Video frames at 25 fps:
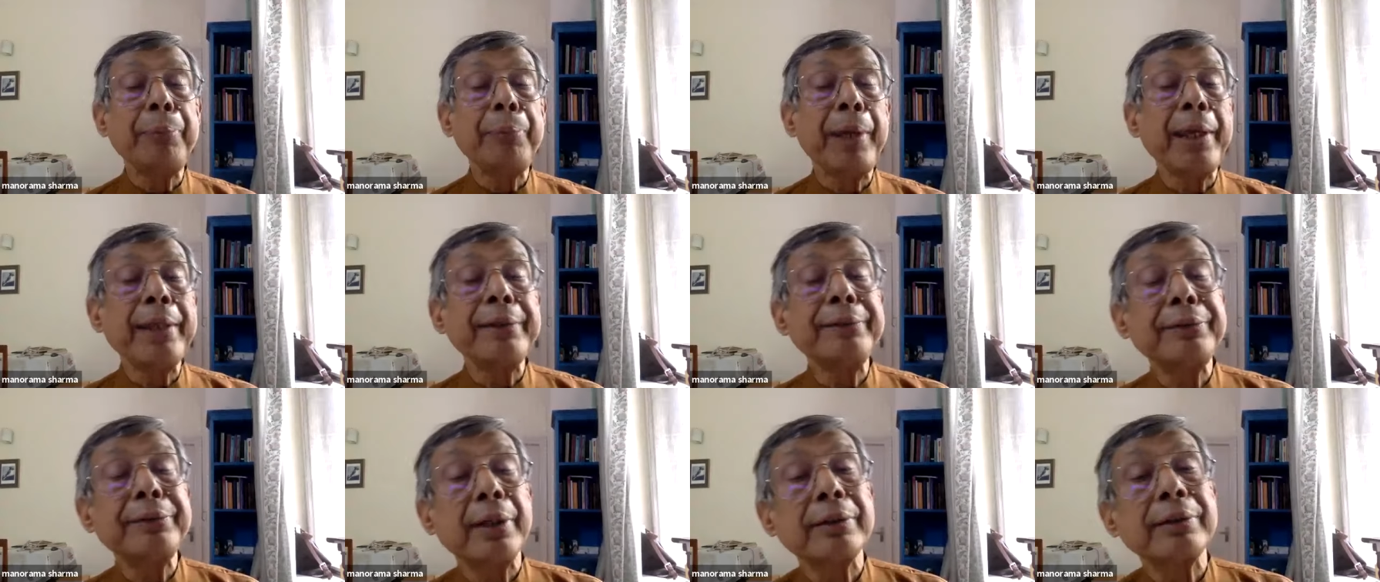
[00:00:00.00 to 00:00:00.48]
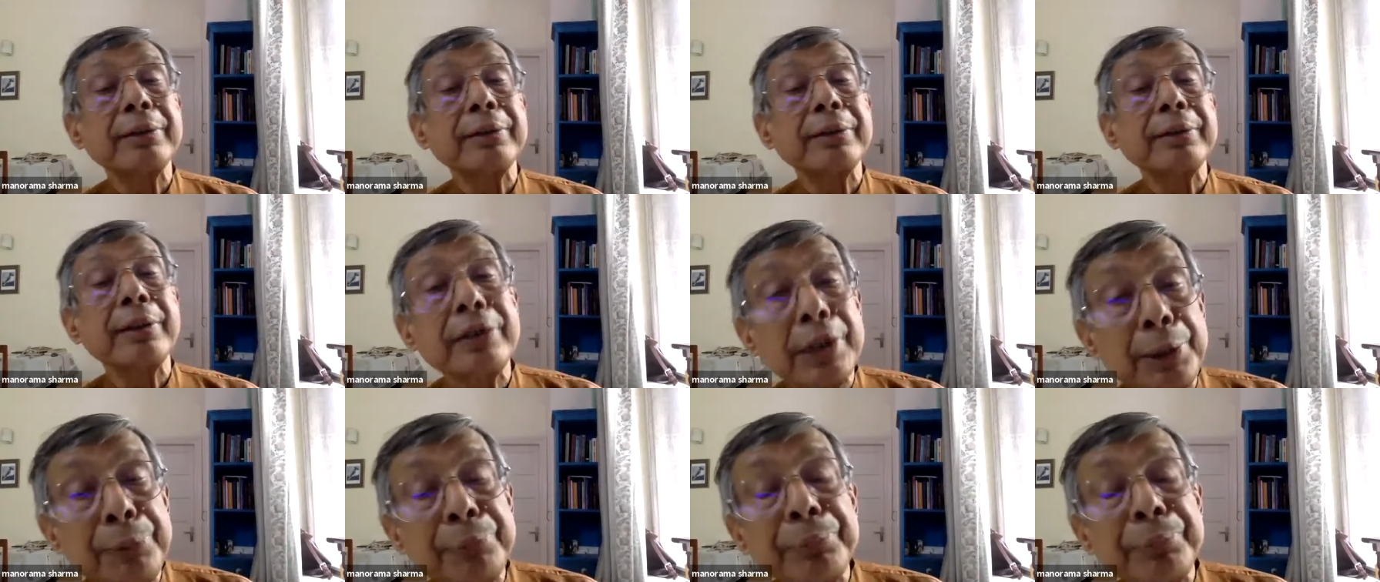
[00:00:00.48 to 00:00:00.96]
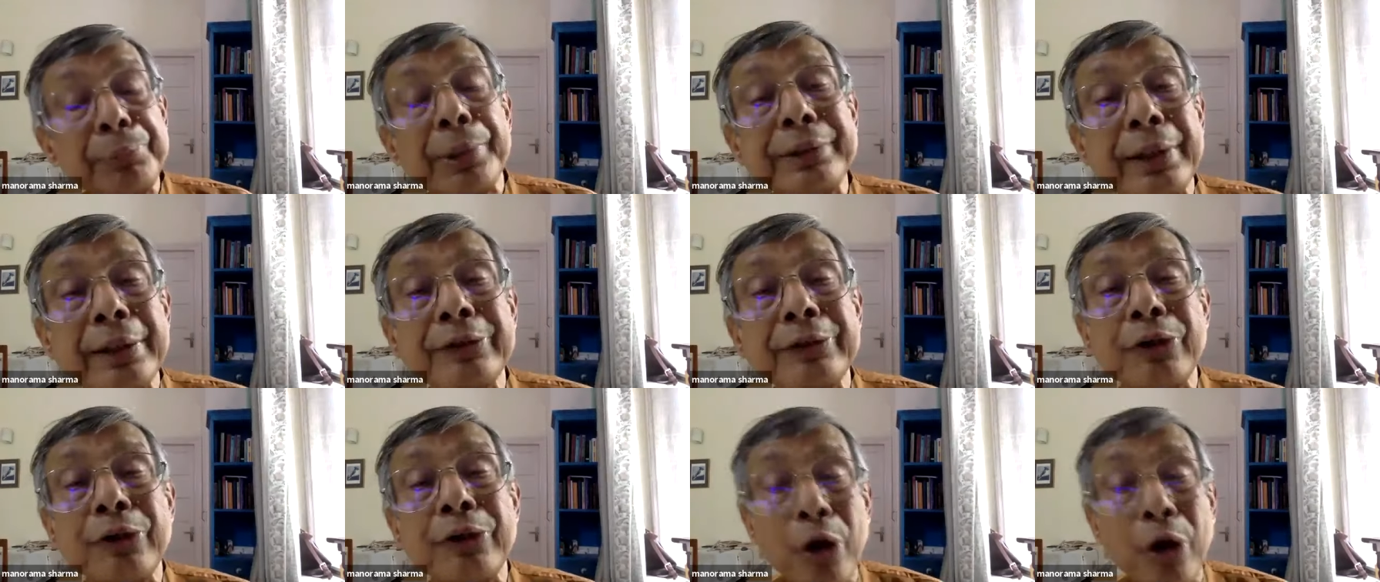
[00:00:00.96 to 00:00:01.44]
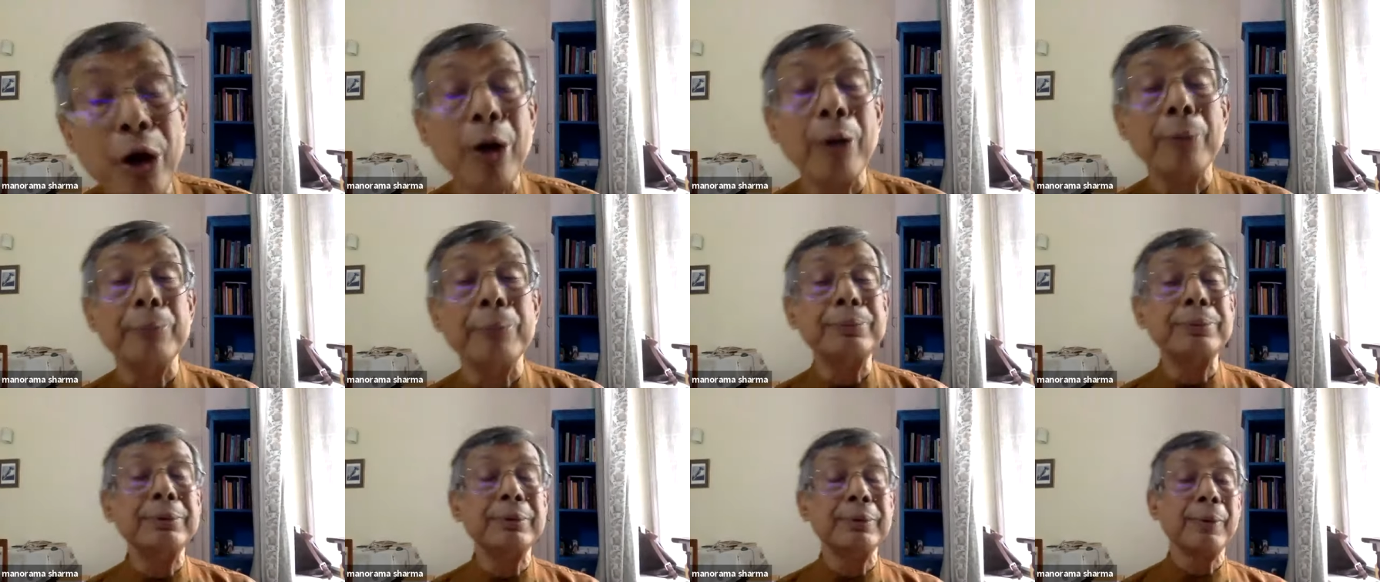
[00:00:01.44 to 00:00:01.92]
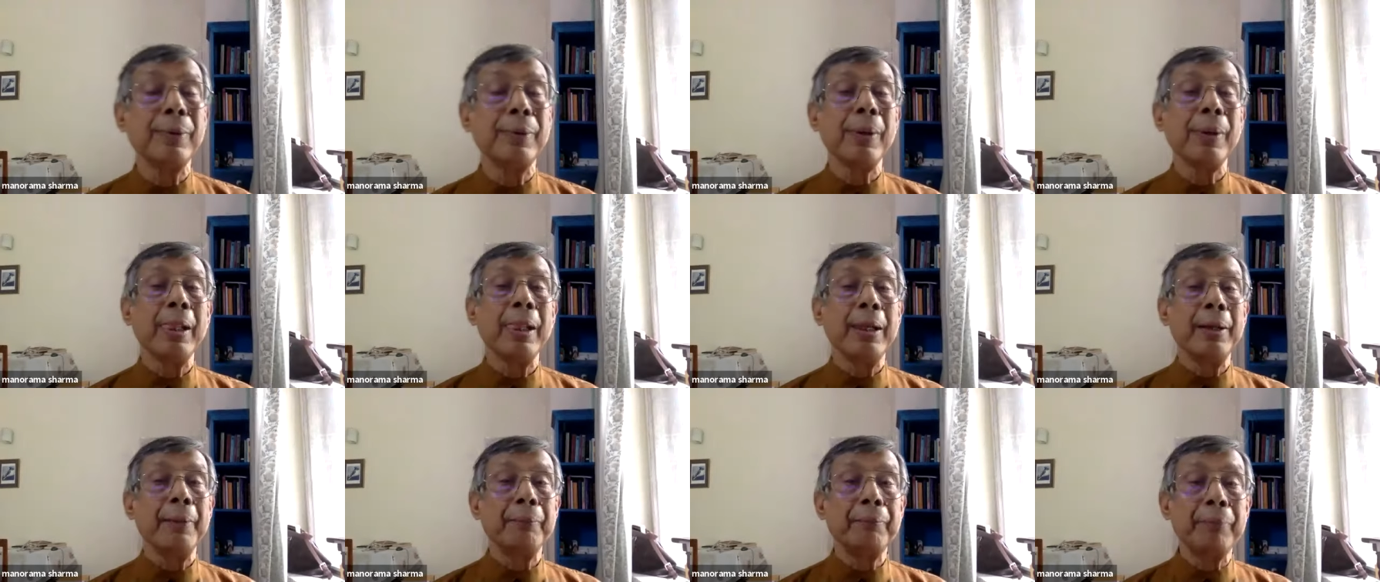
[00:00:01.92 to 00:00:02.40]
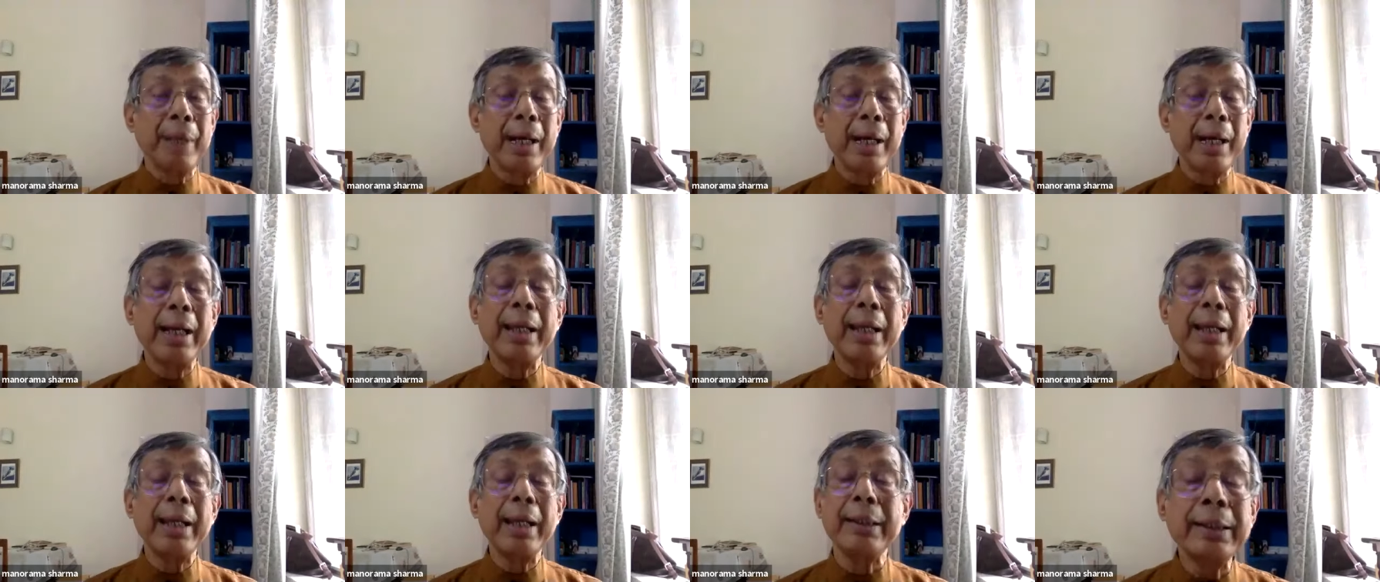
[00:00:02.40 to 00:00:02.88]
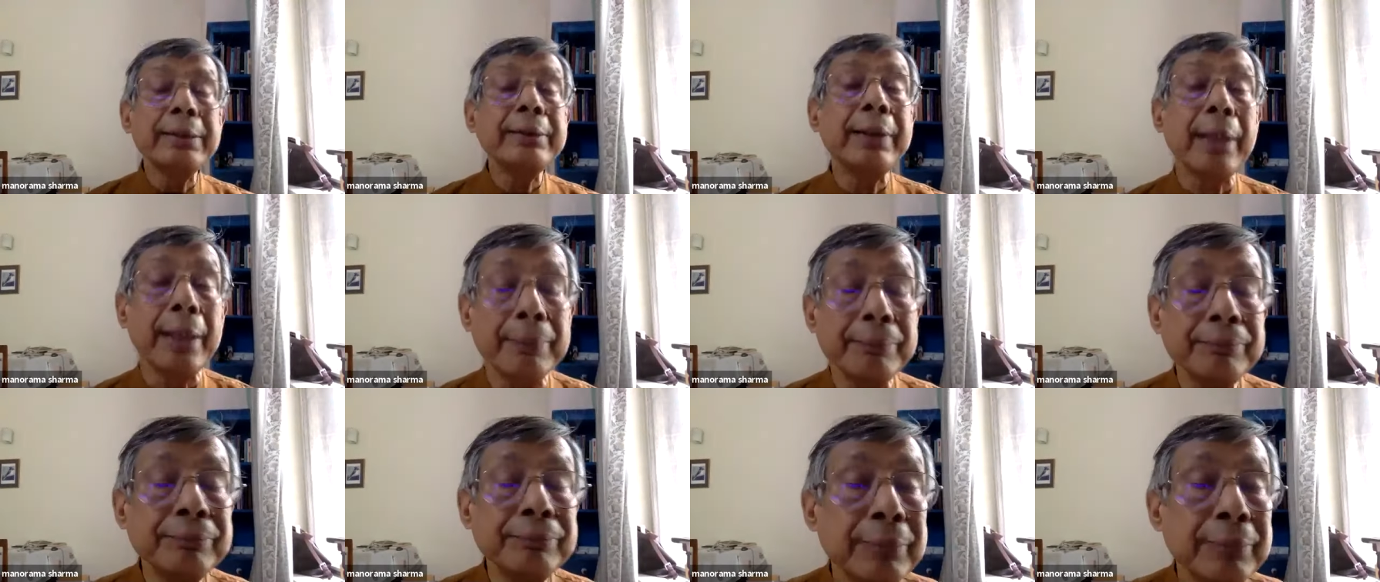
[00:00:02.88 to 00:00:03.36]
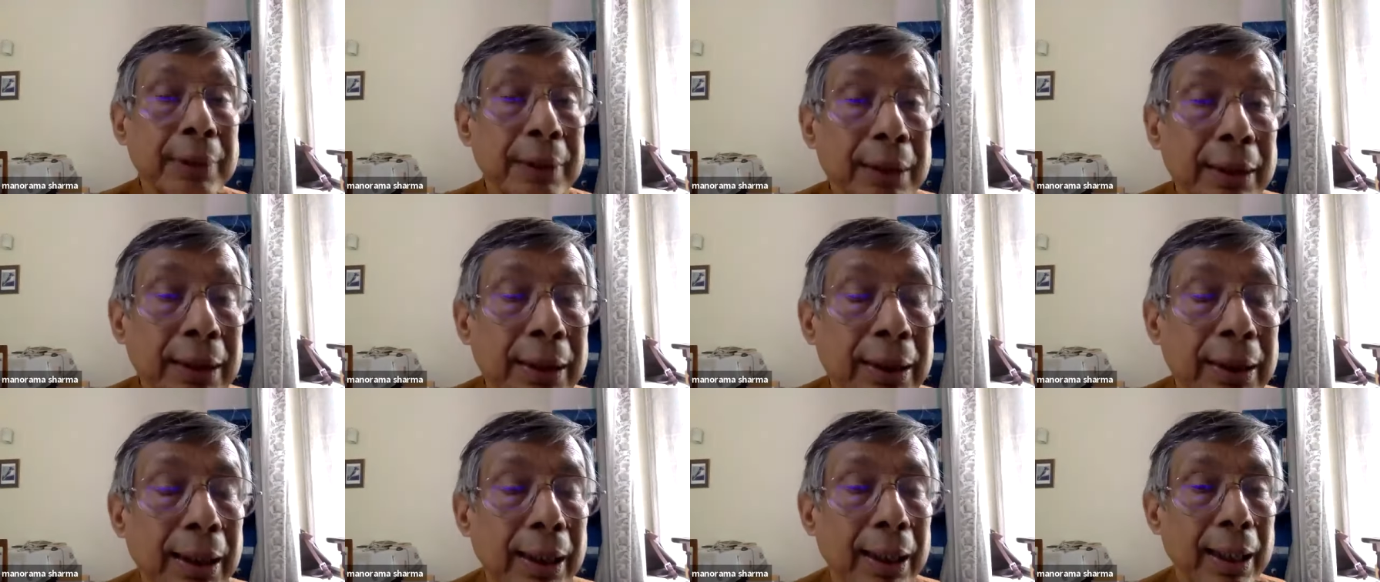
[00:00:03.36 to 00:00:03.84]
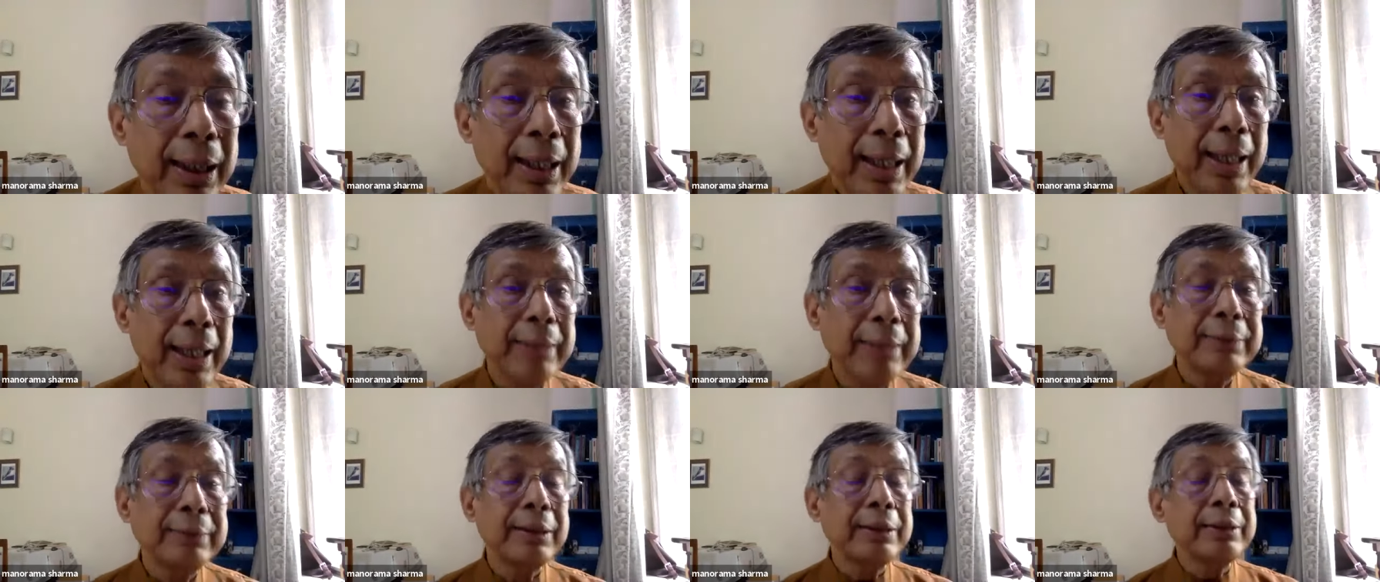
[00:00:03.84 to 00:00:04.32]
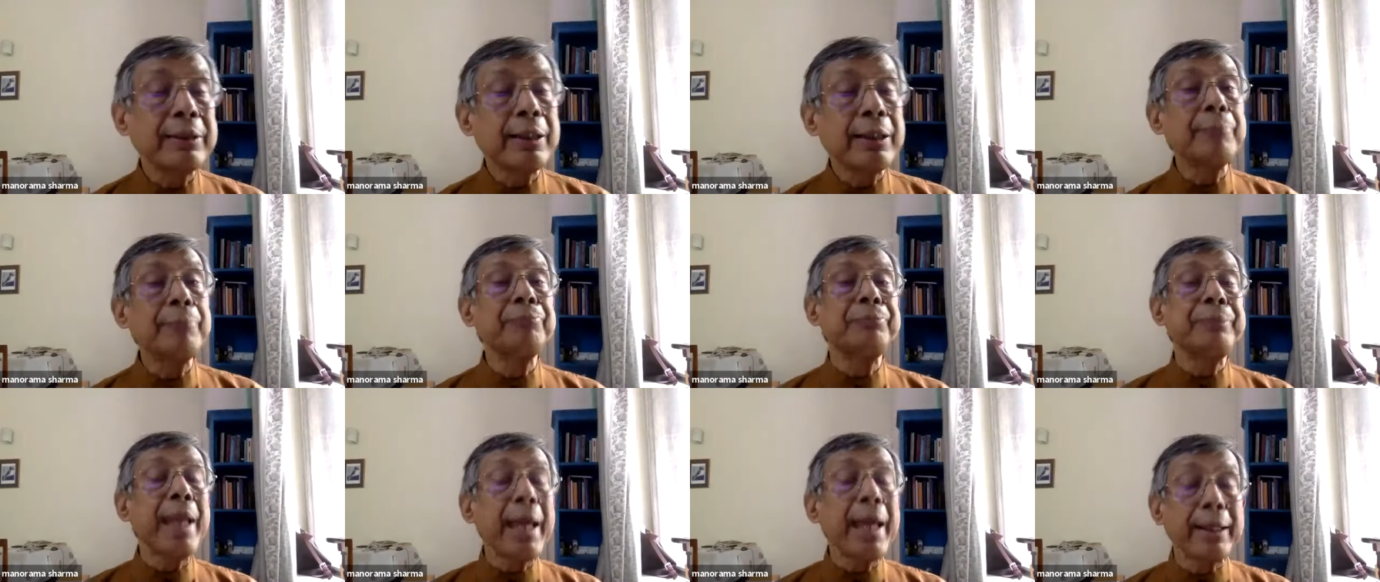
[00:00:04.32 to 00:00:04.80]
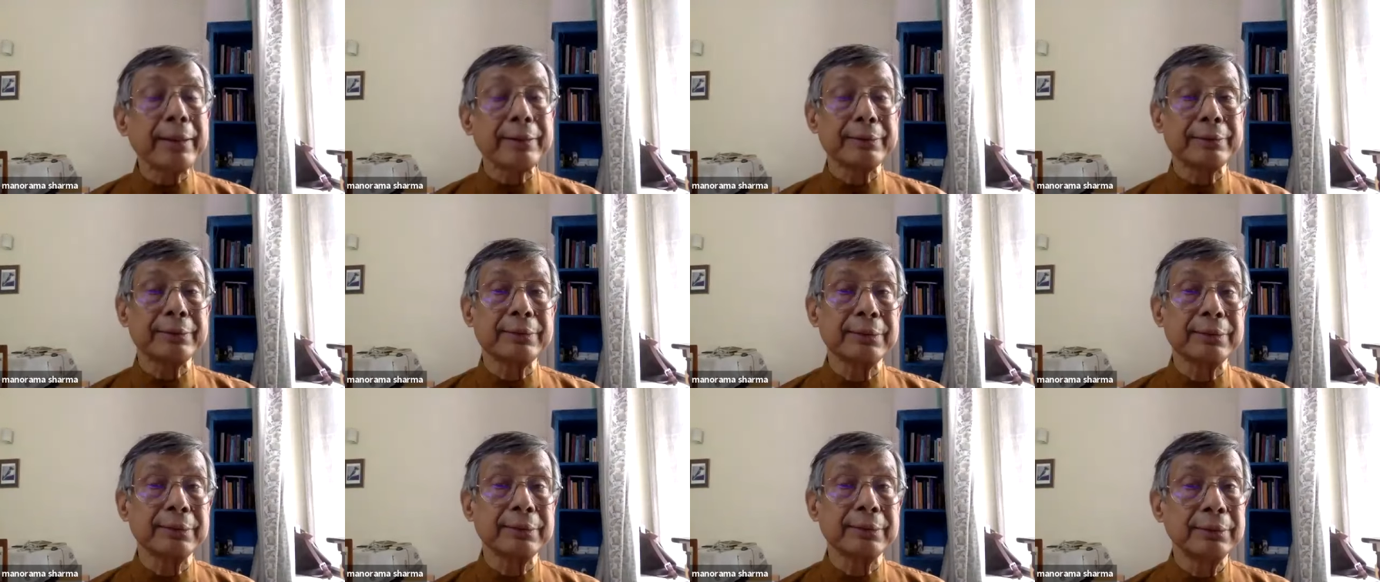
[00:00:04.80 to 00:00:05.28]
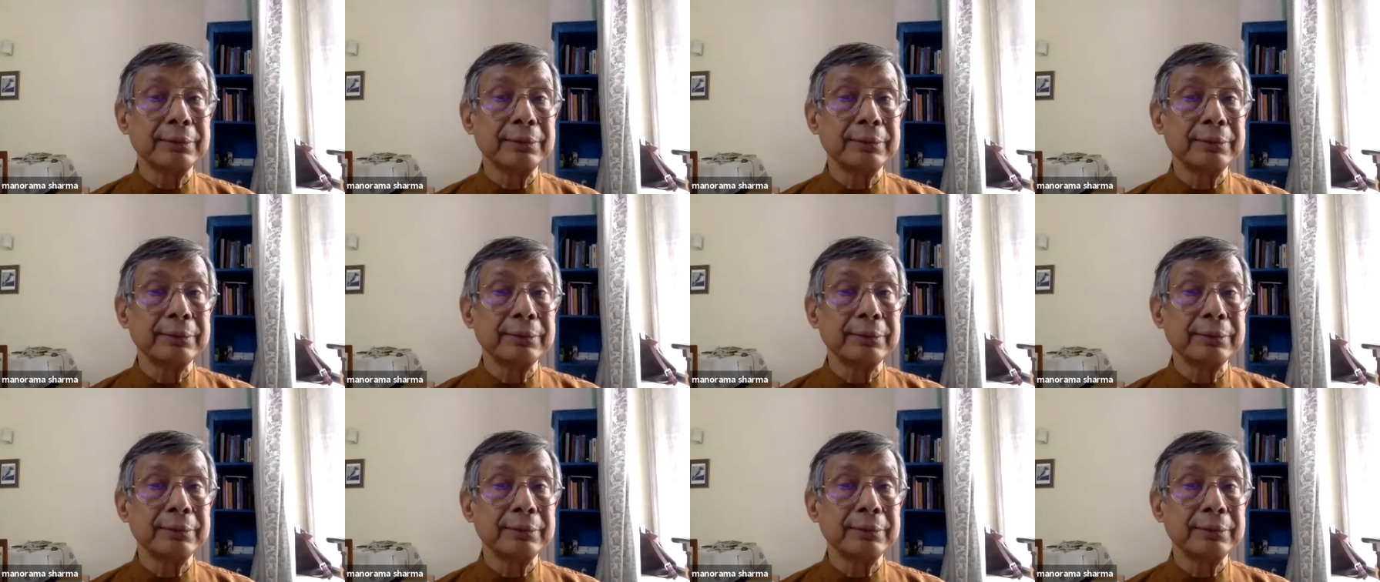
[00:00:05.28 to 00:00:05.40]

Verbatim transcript: pay 33% of my income as income tax,